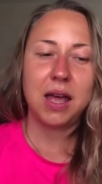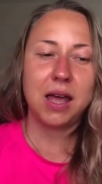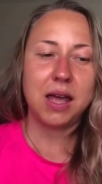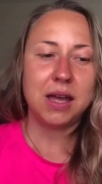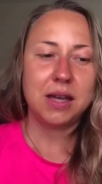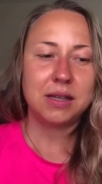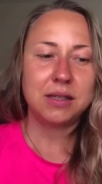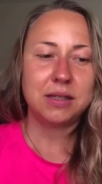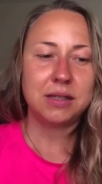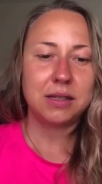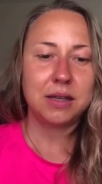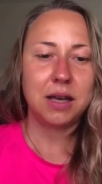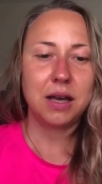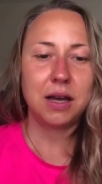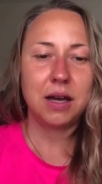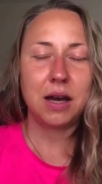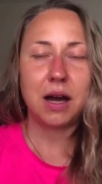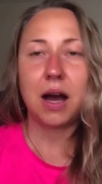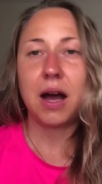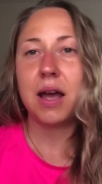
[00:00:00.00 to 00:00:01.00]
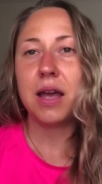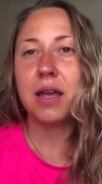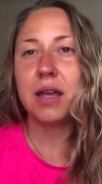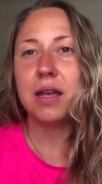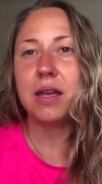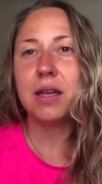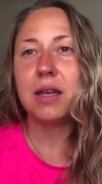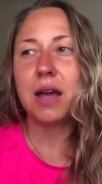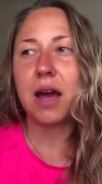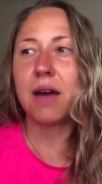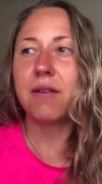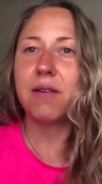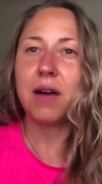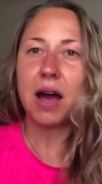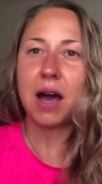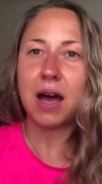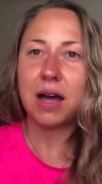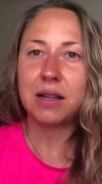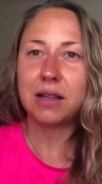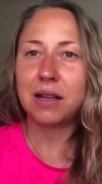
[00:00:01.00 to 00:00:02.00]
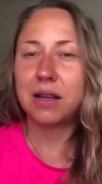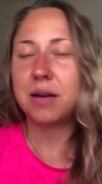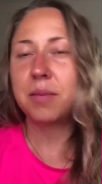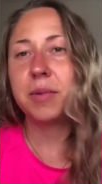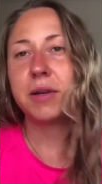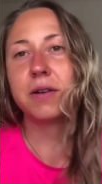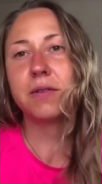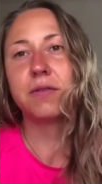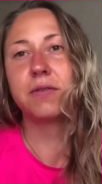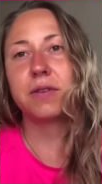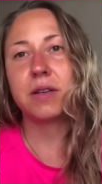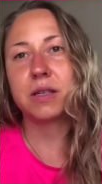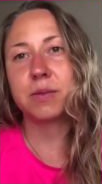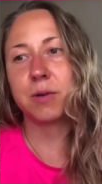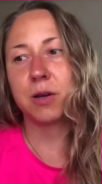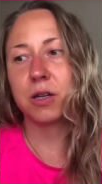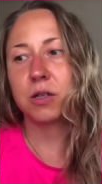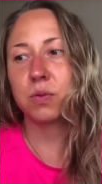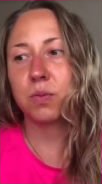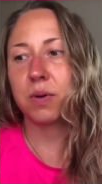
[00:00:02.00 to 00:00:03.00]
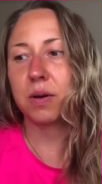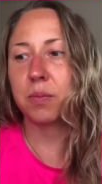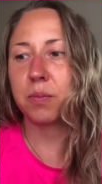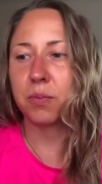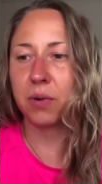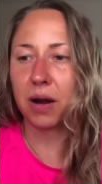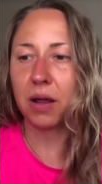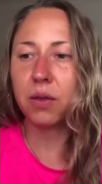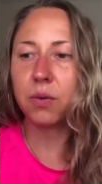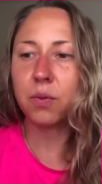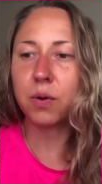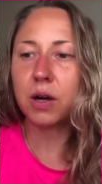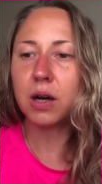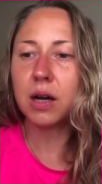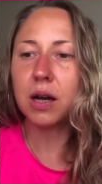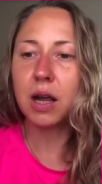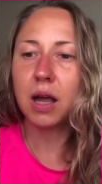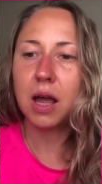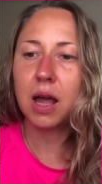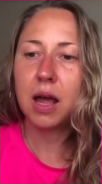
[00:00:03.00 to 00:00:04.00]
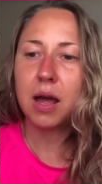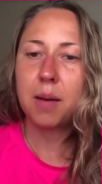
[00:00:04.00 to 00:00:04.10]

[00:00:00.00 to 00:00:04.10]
And I have had a little bit of experience with breath work,